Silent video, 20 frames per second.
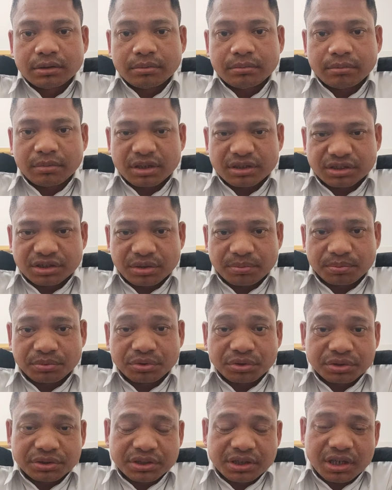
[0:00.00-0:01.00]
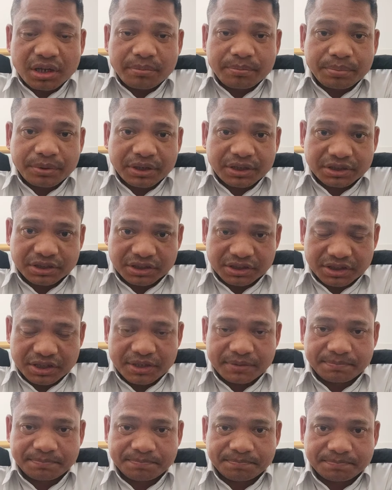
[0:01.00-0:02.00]
most of good companies
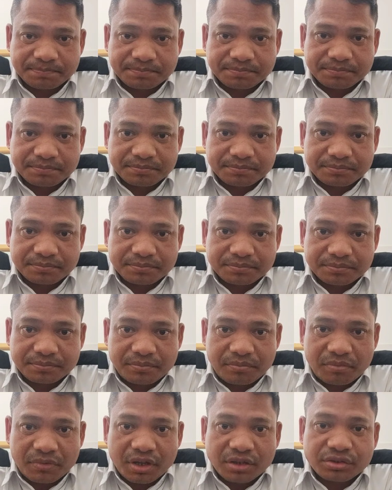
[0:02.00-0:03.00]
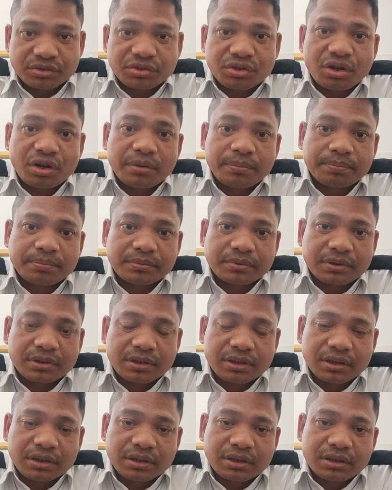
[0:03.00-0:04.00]
name. Top
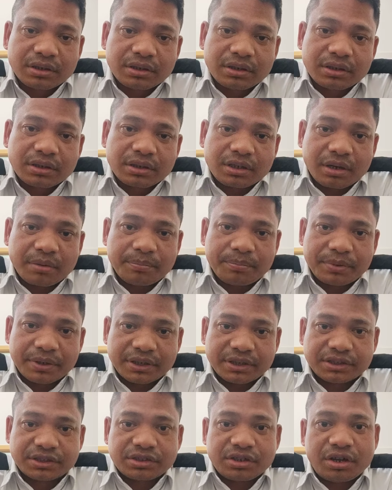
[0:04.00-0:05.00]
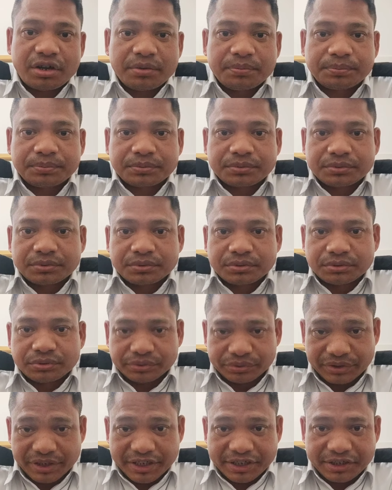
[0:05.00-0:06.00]
companies of
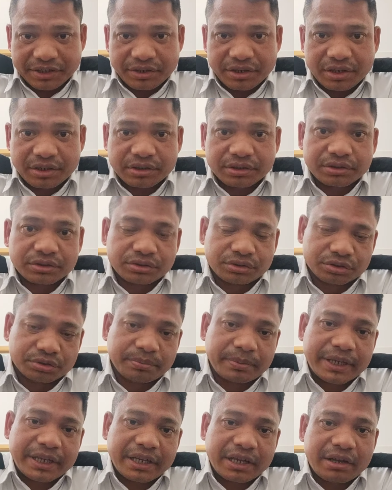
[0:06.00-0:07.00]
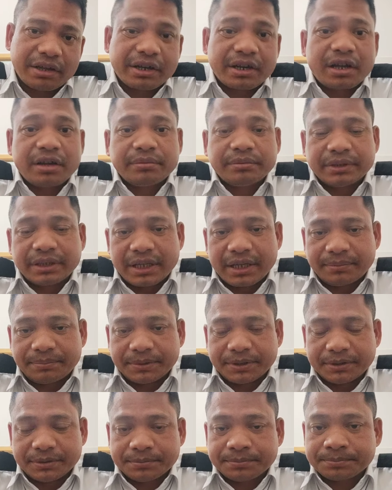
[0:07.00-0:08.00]
UAE or Dubai or Abu
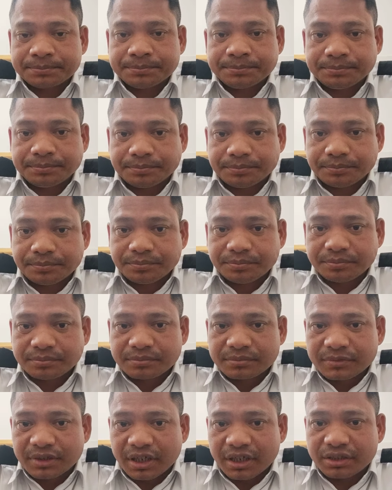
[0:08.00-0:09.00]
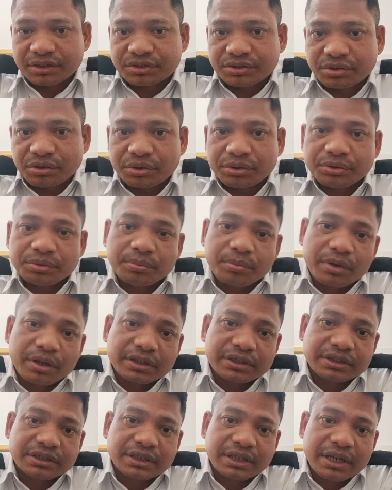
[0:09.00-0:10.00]
Dhabi. And so you
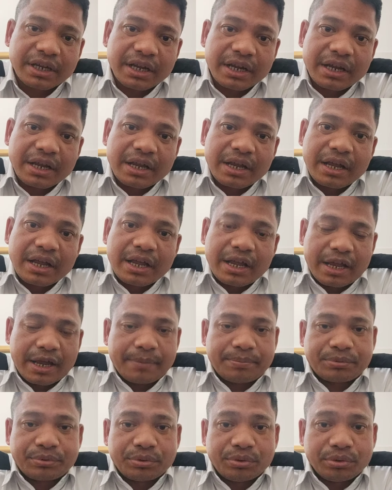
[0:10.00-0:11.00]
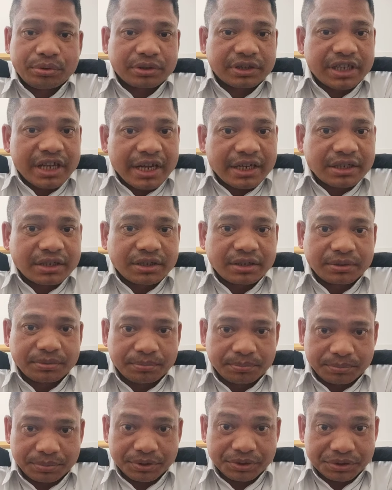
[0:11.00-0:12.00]
must have to look that
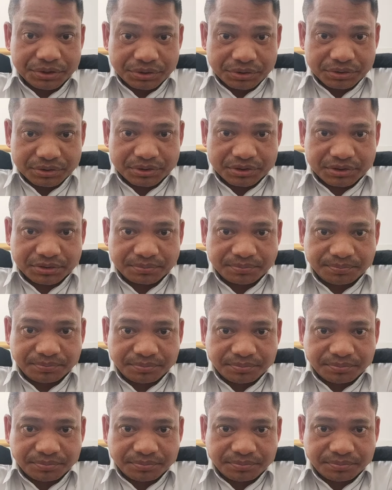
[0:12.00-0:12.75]
videos.